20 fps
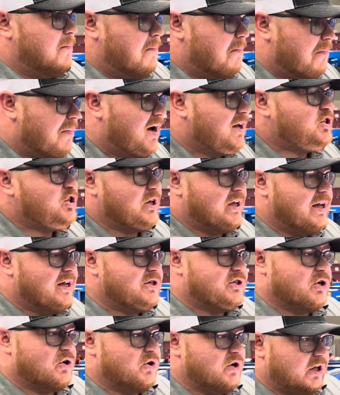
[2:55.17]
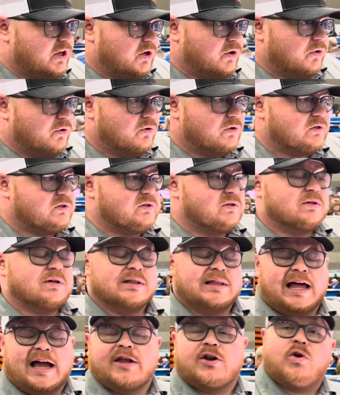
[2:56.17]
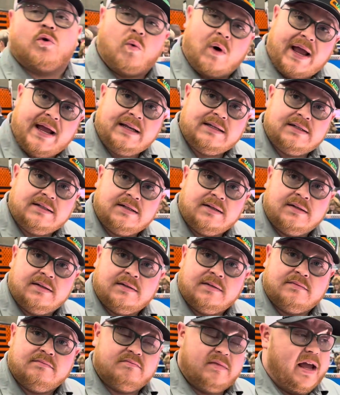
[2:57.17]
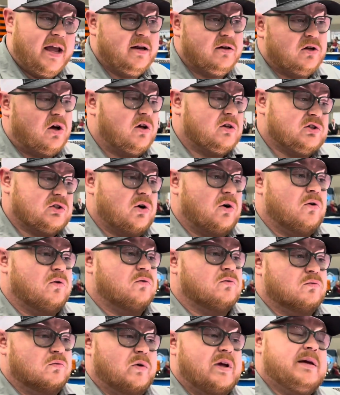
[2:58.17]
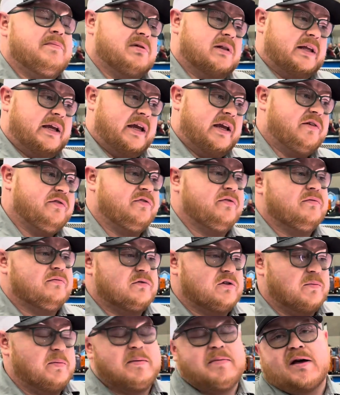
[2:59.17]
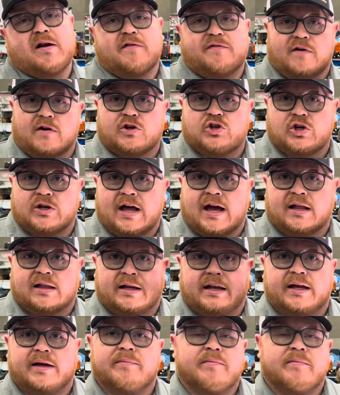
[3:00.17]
much easier to use, lighter weight, and also, we believe, to be better functionality.